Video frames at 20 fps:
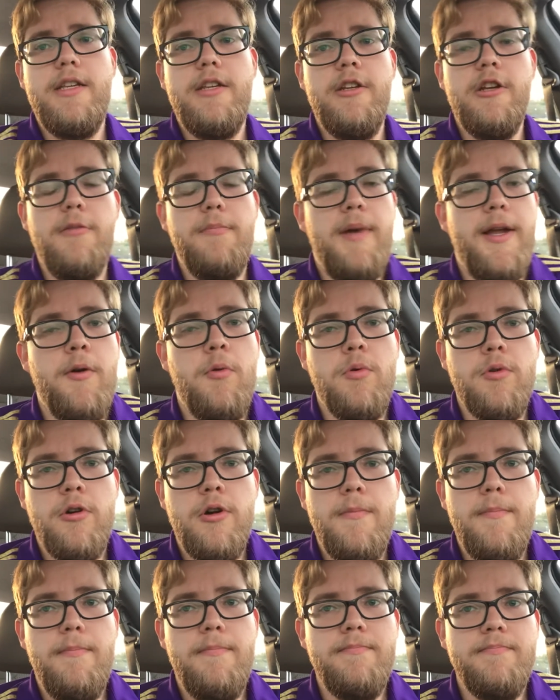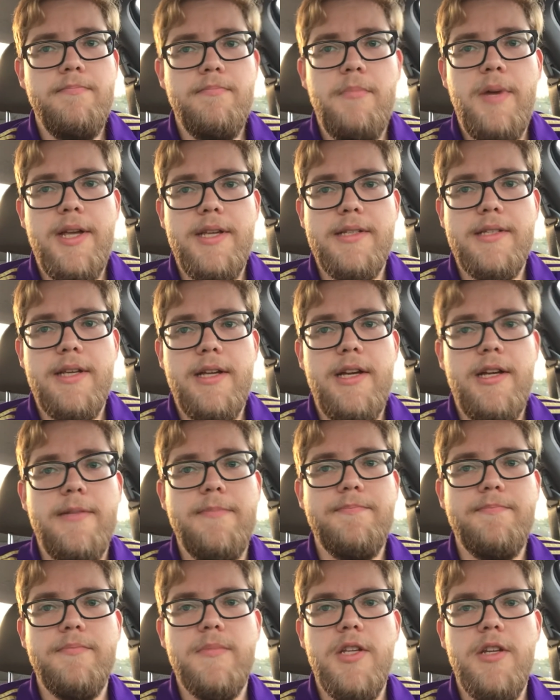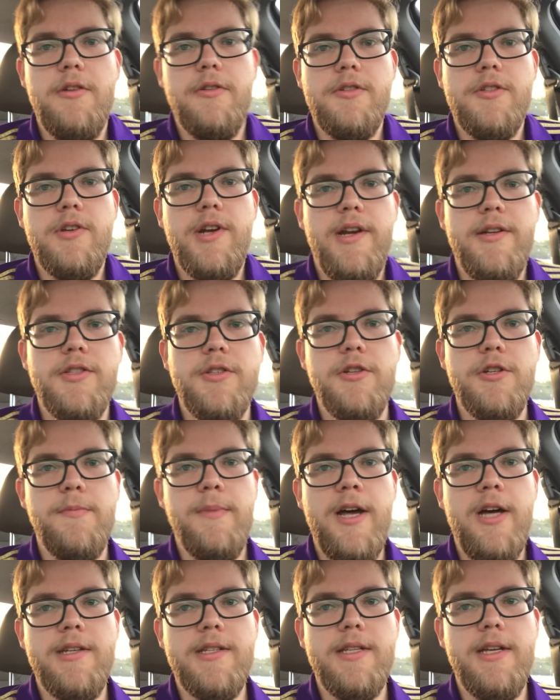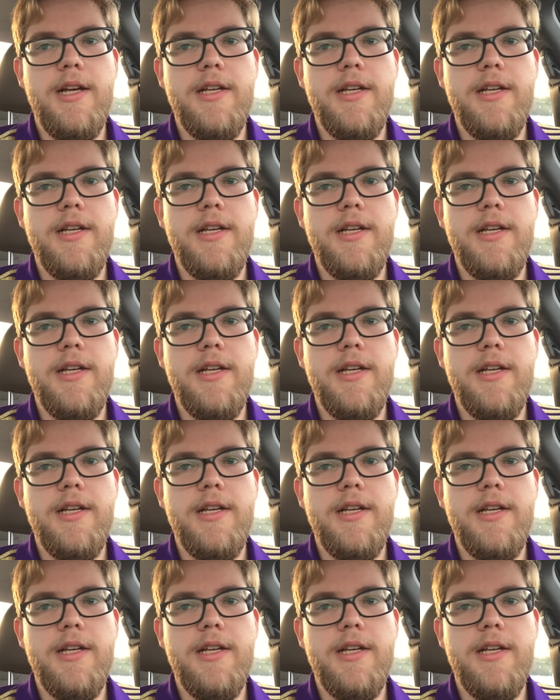you know, might order them, might uh, you know try to search them out.